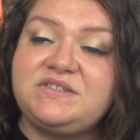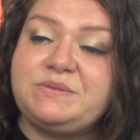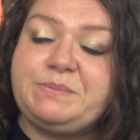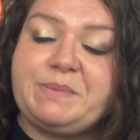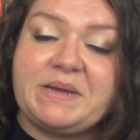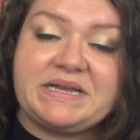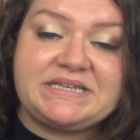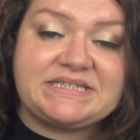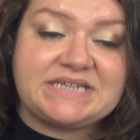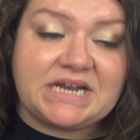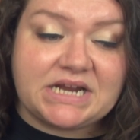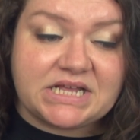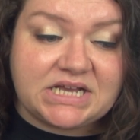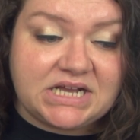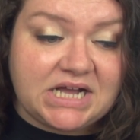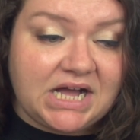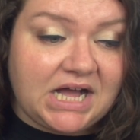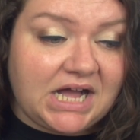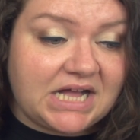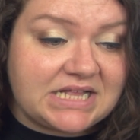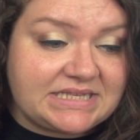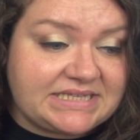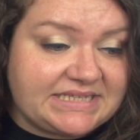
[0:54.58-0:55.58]
is based on a
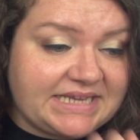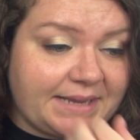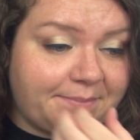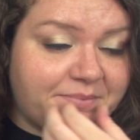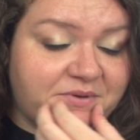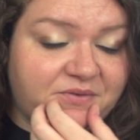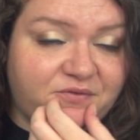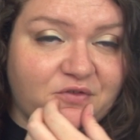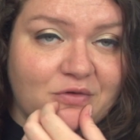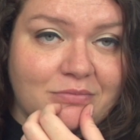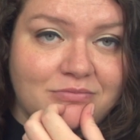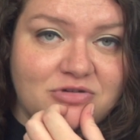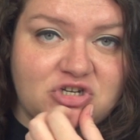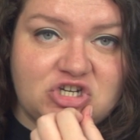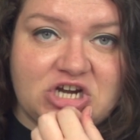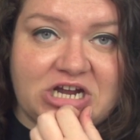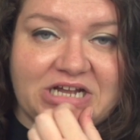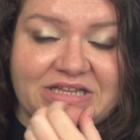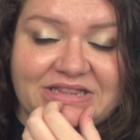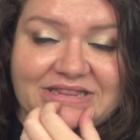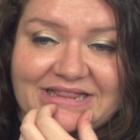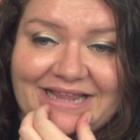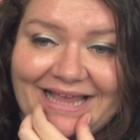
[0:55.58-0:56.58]
concept from
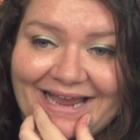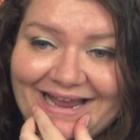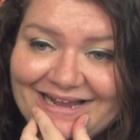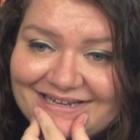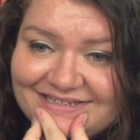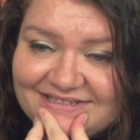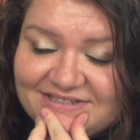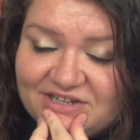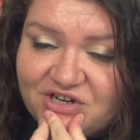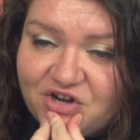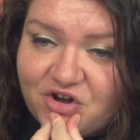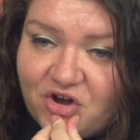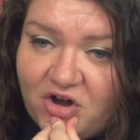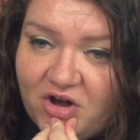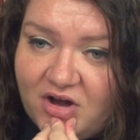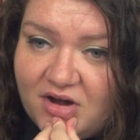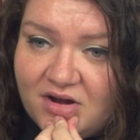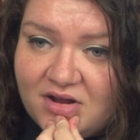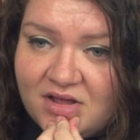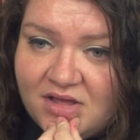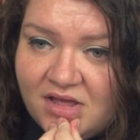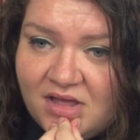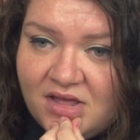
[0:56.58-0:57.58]
John
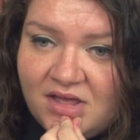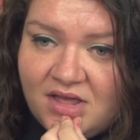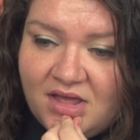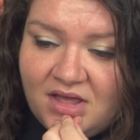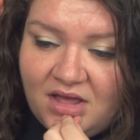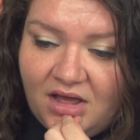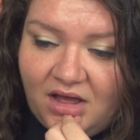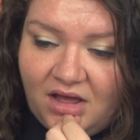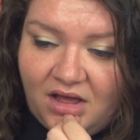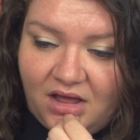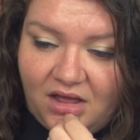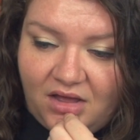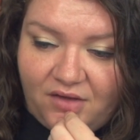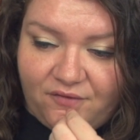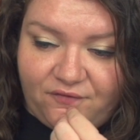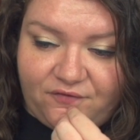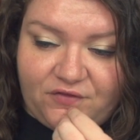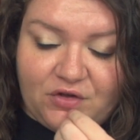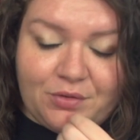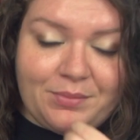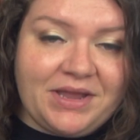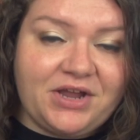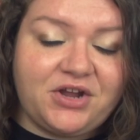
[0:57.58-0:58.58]
Lasseter.
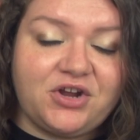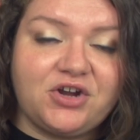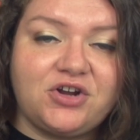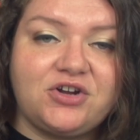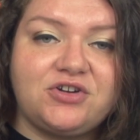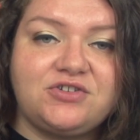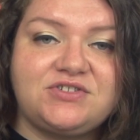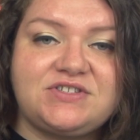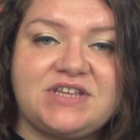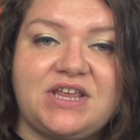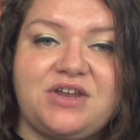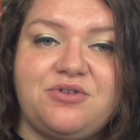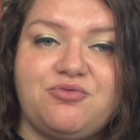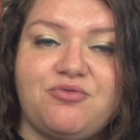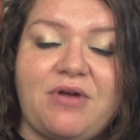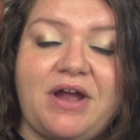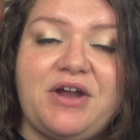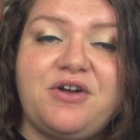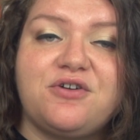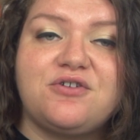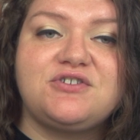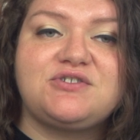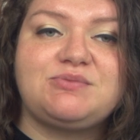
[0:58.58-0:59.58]
Filmmakers and
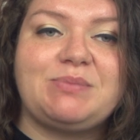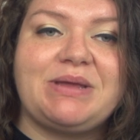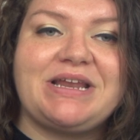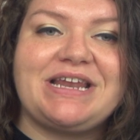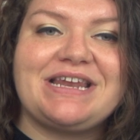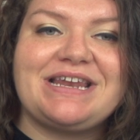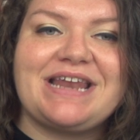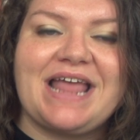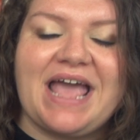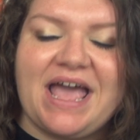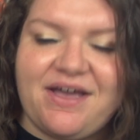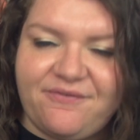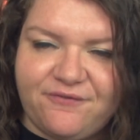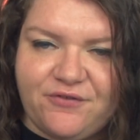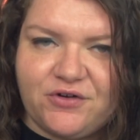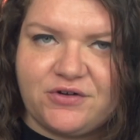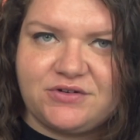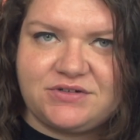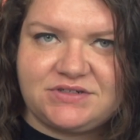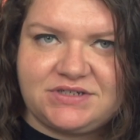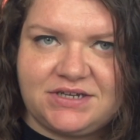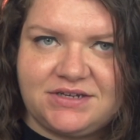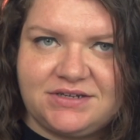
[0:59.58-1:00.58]
writers made an
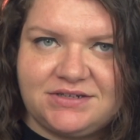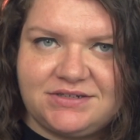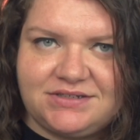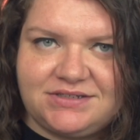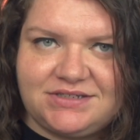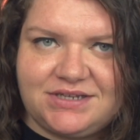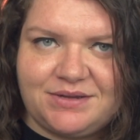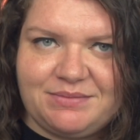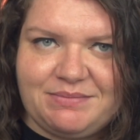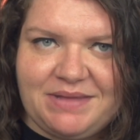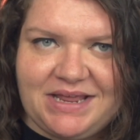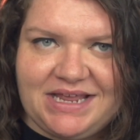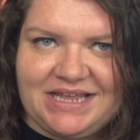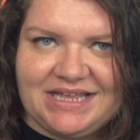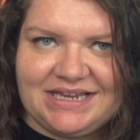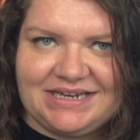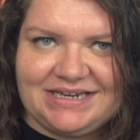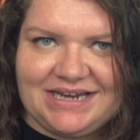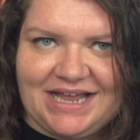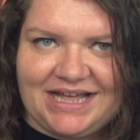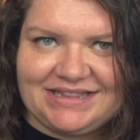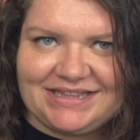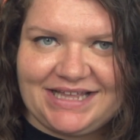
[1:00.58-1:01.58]
effort to make
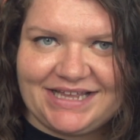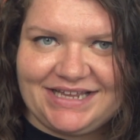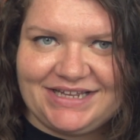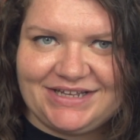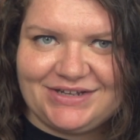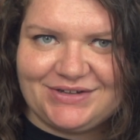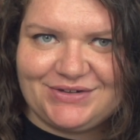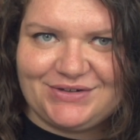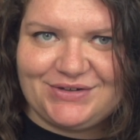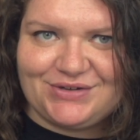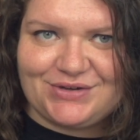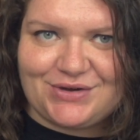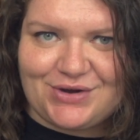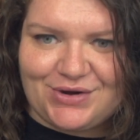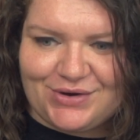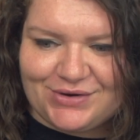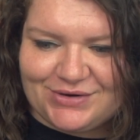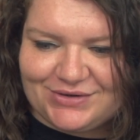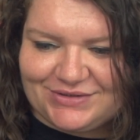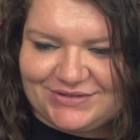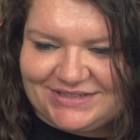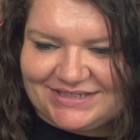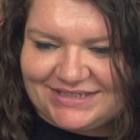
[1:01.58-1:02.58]
it not like
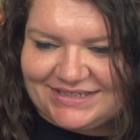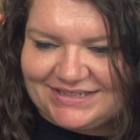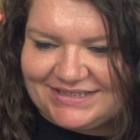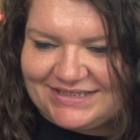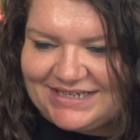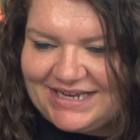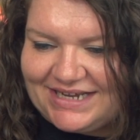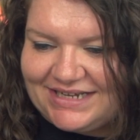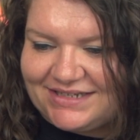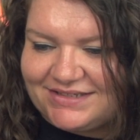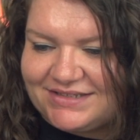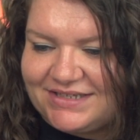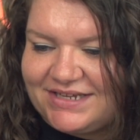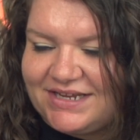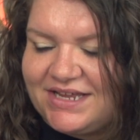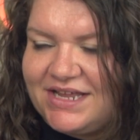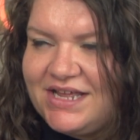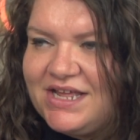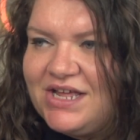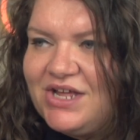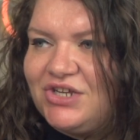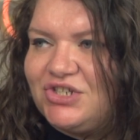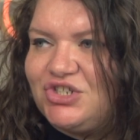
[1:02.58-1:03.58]
Cars exactly.
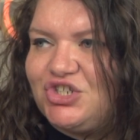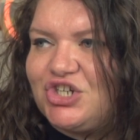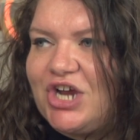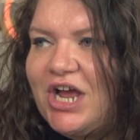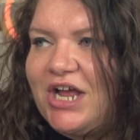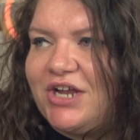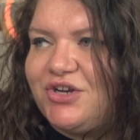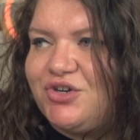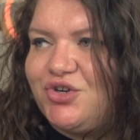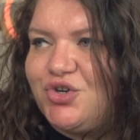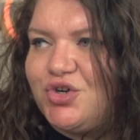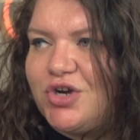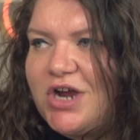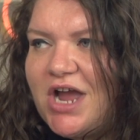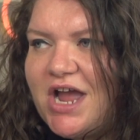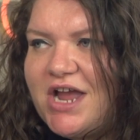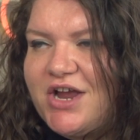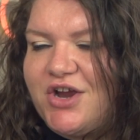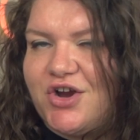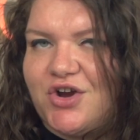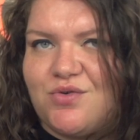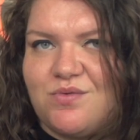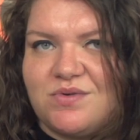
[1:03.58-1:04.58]
John
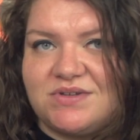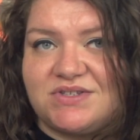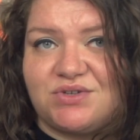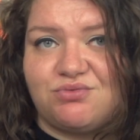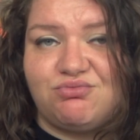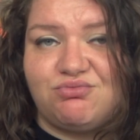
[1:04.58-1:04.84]
Cryer was